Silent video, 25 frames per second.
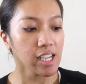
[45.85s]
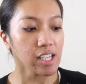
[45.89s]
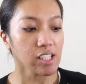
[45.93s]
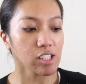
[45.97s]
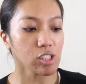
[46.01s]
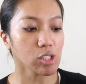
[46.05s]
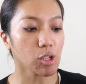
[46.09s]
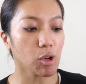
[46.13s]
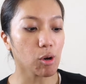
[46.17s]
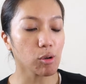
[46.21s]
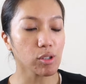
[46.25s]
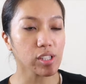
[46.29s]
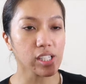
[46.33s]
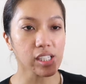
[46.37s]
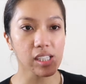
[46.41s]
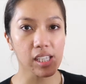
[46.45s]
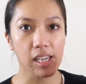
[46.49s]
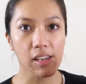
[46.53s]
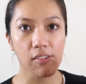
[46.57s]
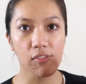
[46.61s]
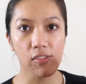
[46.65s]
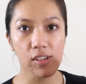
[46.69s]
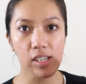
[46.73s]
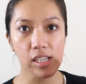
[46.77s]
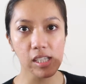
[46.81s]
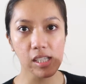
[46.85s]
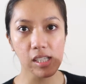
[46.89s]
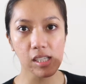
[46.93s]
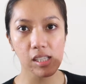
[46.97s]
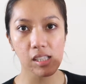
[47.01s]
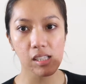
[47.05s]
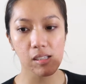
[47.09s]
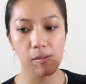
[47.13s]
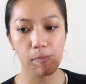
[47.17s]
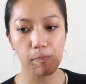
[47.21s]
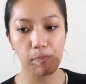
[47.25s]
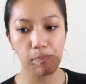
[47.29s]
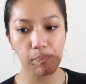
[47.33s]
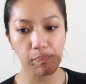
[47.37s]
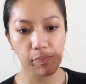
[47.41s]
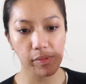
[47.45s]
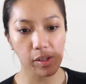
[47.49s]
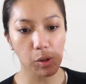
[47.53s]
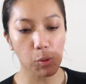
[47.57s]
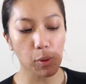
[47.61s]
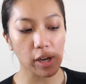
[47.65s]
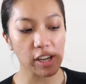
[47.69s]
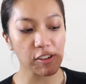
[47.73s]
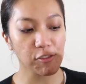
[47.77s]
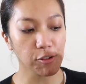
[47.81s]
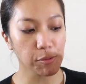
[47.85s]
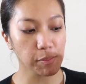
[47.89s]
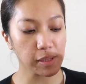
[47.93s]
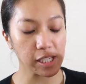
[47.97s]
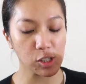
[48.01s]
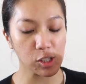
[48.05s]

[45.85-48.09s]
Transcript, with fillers: So the safest way for